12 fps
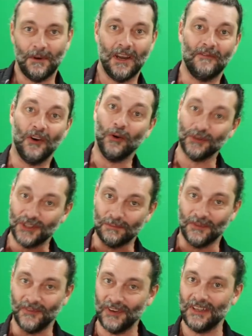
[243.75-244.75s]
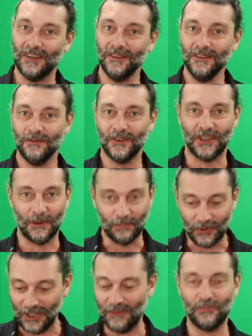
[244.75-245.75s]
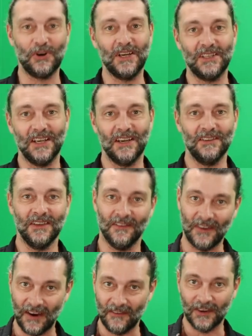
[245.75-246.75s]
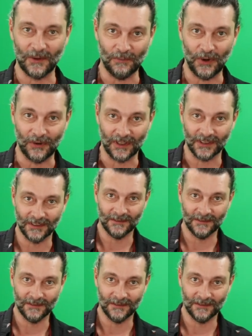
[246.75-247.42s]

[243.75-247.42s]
I have a whole separate video with a complete breakdown of every component.